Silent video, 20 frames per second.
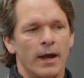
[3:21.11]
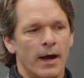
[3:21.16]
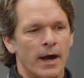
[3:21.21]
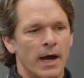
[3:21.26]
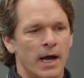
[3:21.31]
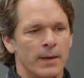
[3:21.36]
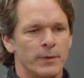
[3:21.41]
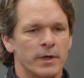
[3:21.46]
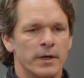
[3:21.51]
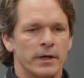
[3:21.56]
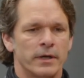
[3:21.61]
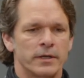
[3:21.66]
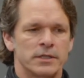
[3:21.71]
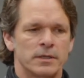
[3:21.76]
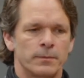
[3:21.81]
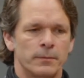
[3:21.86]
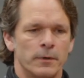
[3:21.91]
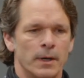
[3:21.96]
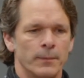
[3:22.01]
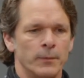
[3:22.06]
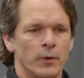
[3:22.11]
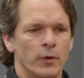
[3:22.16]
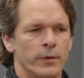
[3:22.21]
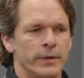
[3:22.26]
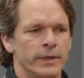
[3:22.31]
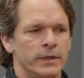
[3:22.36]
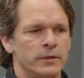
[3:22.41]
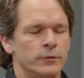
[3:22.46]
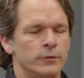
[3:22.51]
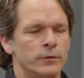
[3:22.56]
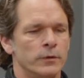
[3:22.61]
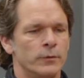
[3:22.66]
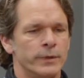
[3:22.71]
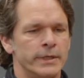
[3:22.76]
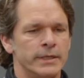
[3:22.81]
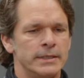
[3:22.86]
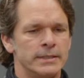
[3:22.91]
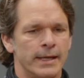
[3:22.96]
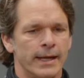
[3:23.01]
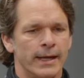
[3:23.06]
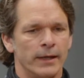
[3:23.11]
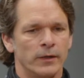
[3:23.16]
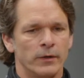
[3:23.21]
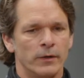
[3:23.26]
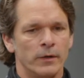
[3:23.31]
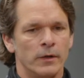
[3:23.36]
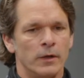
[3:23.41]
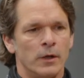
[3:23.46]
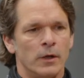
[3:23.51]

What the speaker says: I'm a customer, I'm going into a retailer,